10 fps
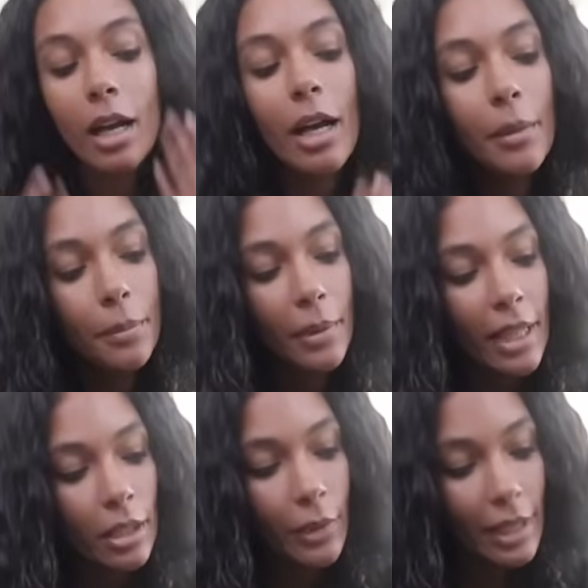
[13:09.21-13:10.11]
But
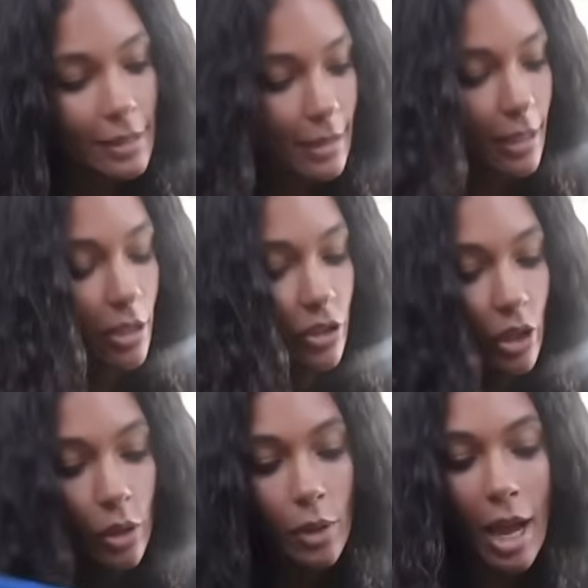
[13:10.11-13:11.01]
anyways,
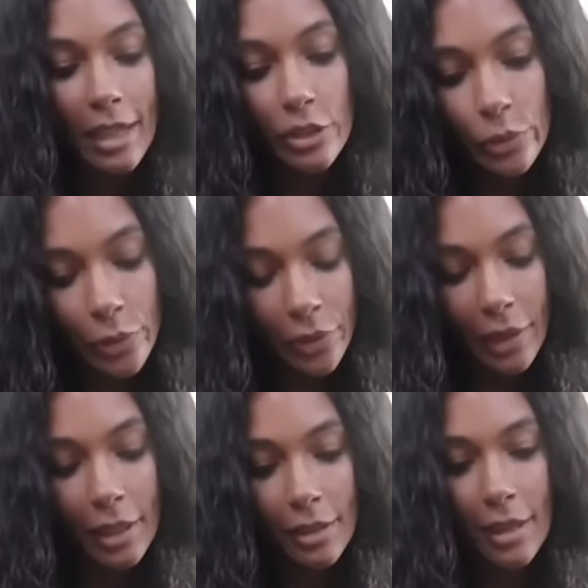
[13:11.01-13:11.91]
so I do
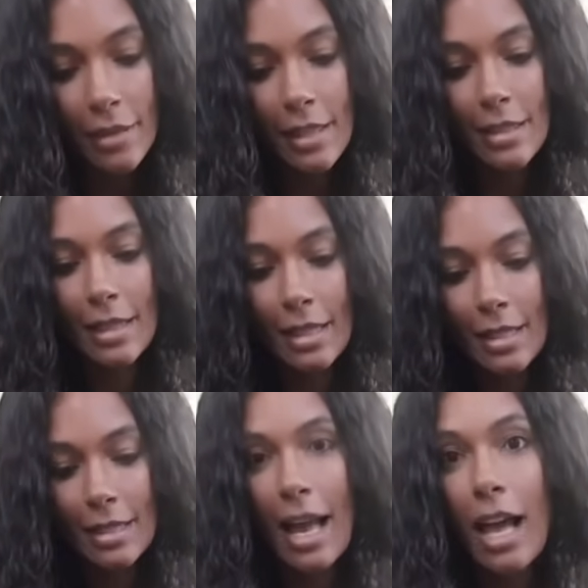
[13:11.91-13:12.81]
think that this
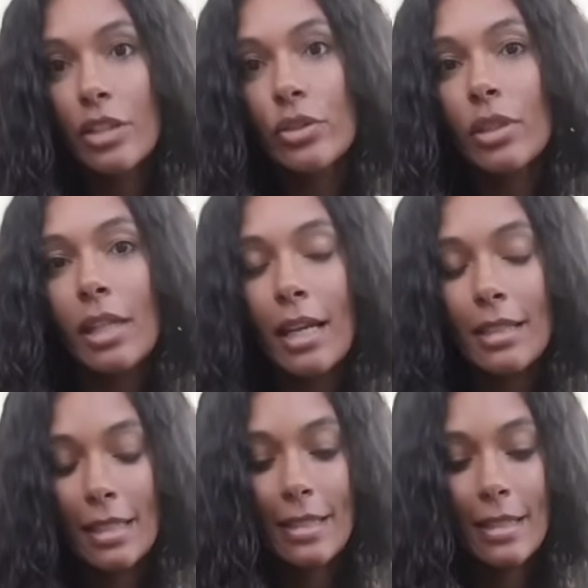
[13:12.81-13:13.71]
is actually a
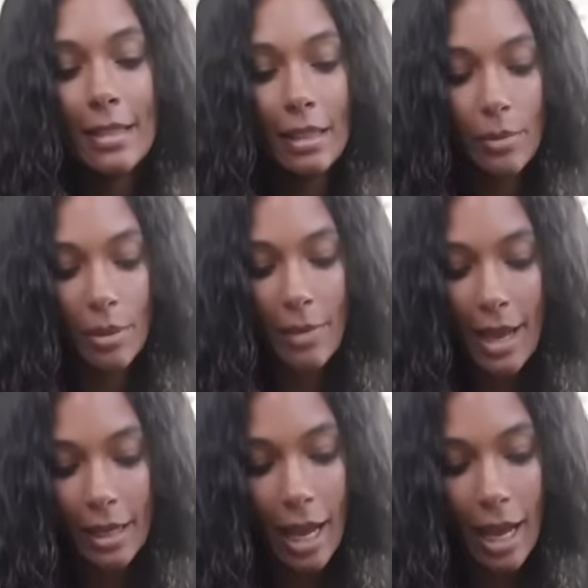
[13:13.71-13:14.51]
decent sleeping bag.